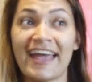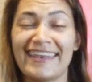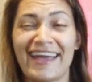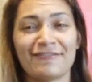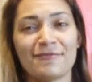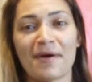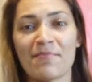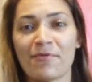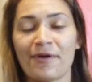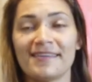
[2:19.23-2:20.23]
and now to
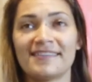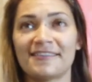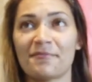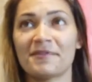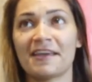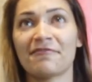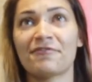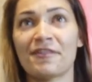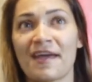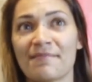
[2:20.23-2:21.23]
my boys, something
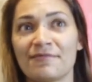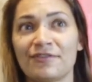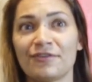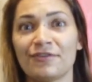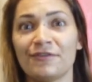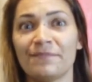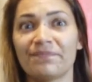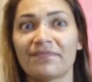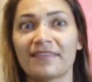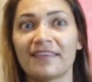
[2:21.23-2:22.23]
for them to
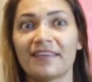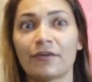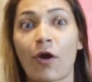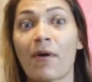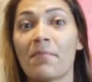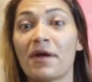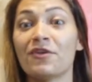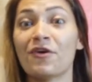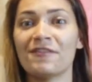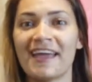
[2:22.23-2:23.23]
grow up
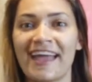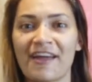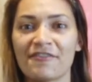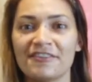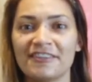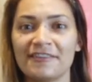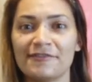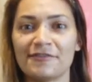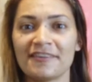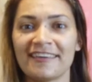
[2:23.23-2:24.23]
and know their
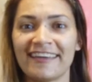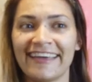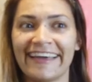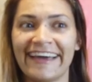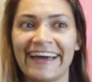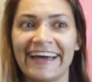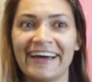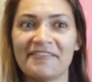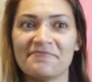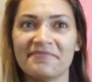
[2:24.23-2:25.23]
heritage
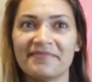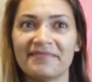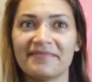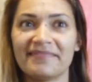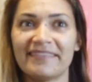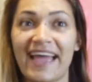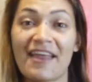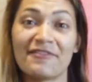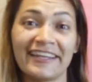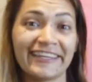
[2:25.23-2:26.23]
and
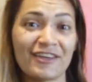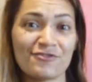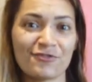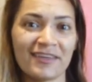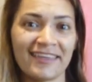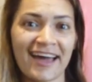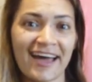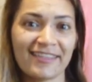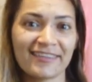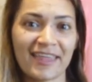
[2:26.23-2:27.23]
really enjoy the
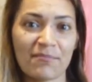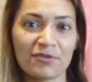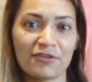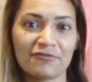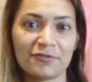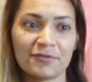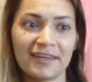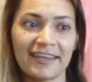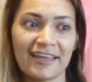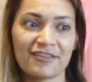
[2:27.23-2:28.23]
arts and that beautiful
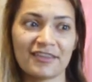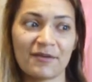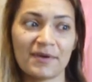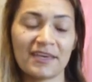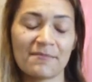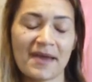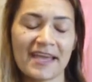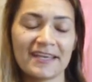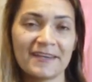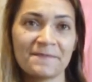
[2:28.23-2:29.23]
connection that we can
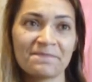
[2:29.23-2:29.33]
make.